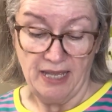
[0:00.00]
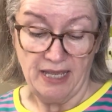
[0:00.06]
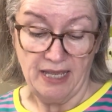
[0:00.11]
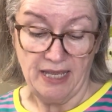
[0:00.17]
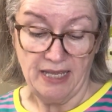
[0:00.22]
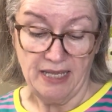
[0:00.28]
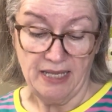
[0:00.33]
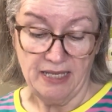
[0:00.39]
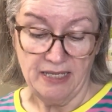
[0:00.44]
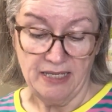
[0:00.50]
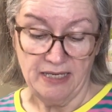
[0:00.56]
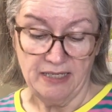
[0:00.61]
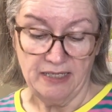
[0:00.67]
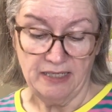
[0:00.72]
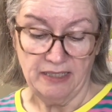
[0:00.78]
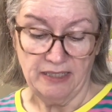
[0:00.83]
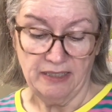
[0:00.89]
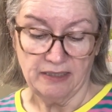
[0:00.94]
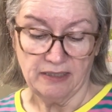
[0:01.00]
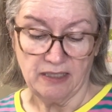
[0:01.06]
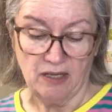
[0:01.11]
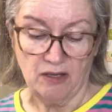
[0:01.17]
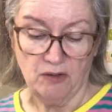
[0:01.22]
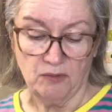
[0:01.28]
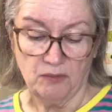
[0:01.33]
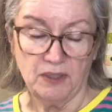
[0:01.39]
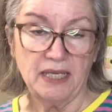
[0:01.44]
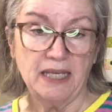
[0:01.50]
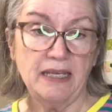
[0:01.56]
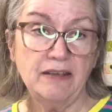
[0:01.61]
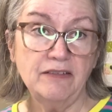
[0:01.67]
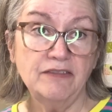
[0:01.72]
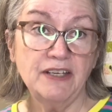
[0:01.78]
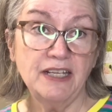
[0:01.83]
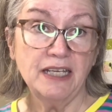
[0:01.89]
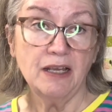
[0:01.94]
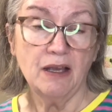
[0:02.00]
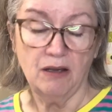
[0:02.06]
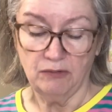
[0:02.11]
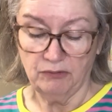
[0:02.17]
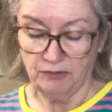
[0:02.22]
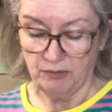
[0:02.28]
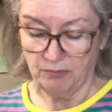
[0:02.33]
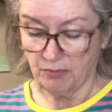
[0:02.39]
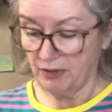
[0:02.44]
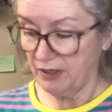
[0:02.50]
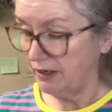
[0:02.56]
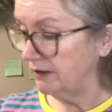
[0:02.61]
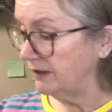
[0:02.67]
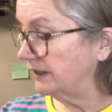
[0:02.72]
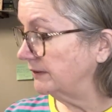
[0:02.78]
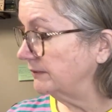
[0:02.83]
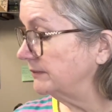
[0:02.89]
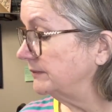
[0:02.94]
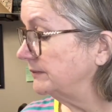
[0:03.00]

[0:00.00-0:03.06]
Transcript: and it's called Evening on the Prairie.